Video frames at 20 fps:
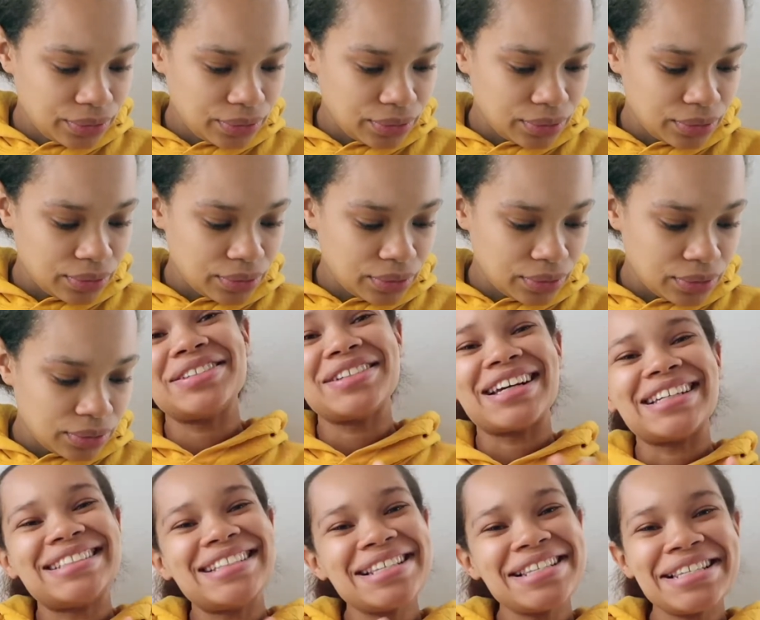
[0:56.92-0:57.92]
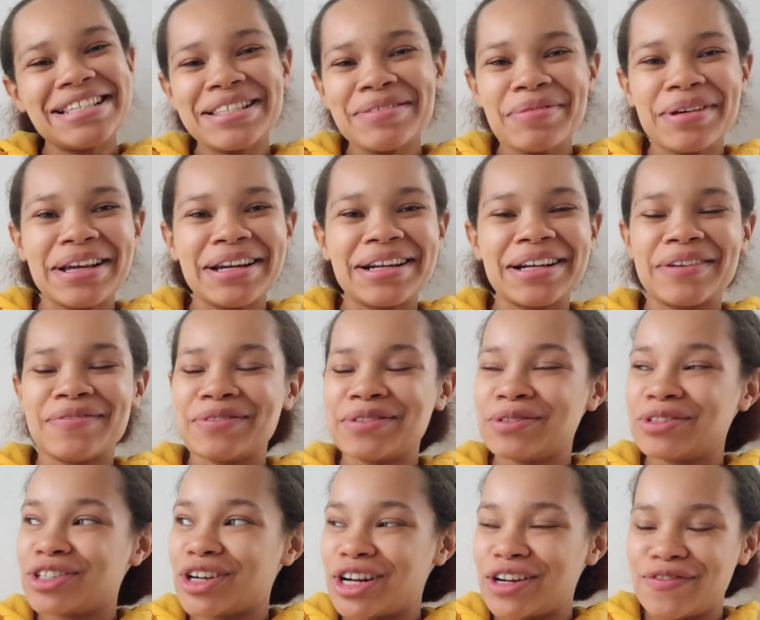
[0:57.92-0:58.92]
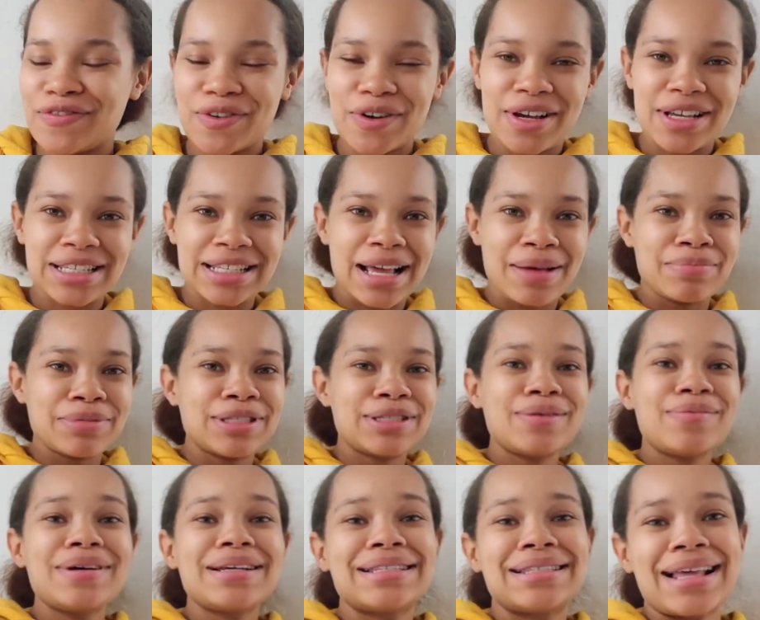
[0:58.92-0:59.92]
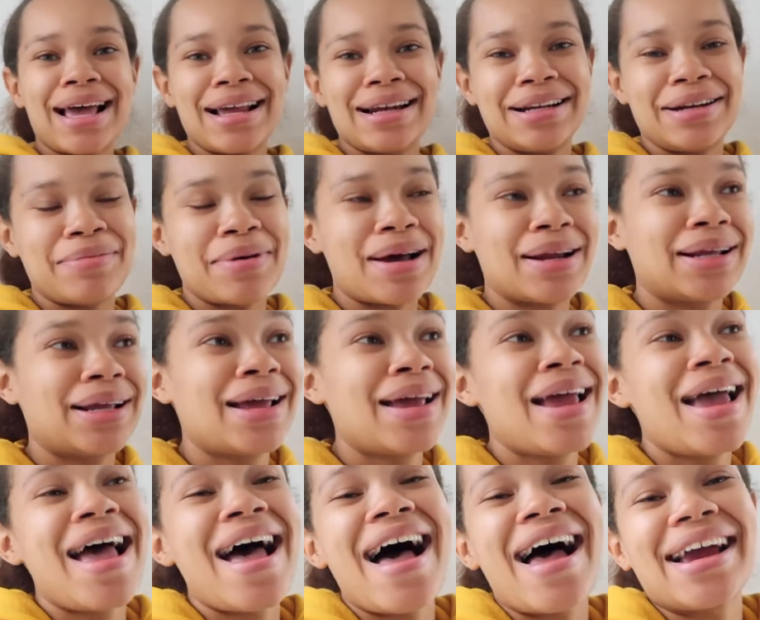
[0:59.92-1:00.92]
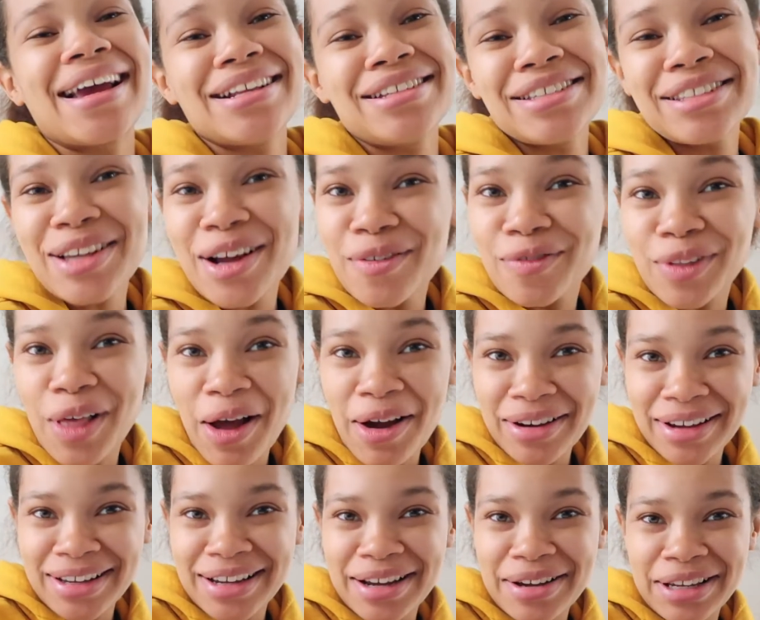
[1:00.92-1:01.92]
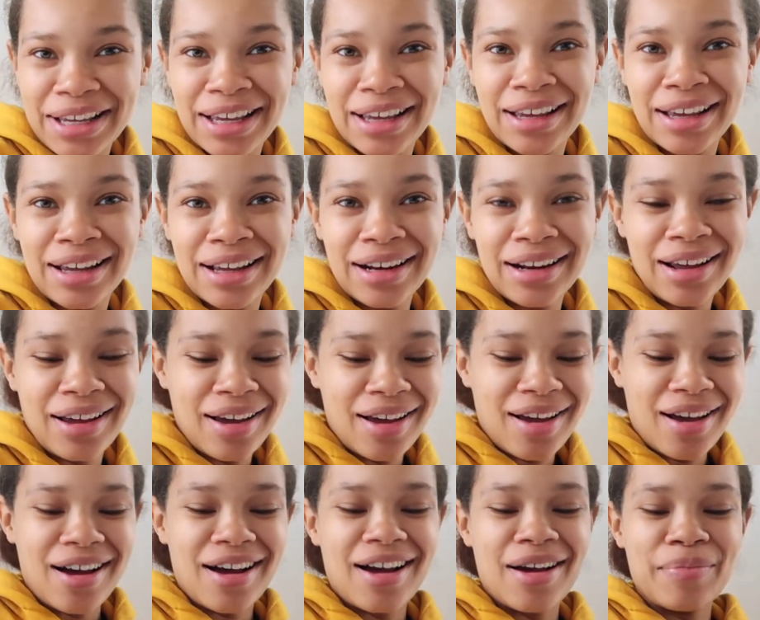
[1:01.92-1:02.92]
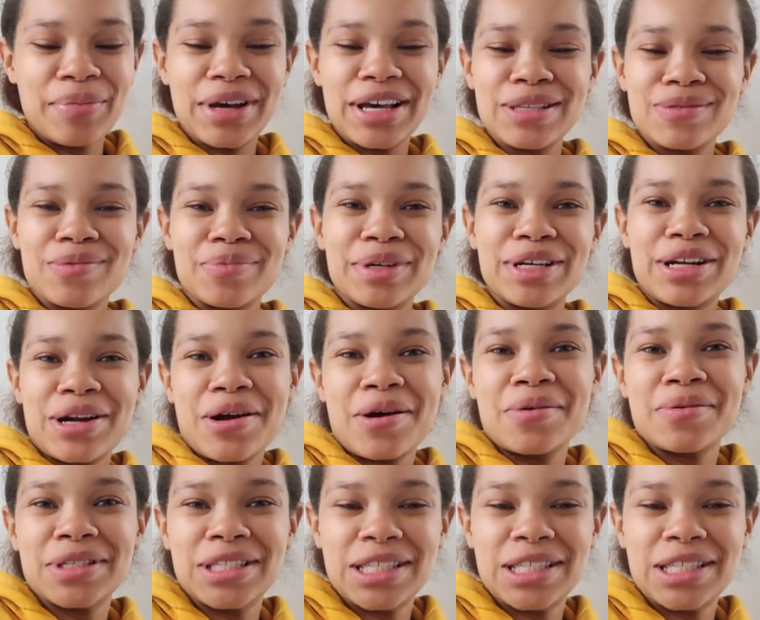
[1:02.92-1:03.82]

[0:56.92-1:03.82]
So guys, this is the beginning of a new journey for us. I'm so excited about it. We get to start vlogging again because we'll be in our own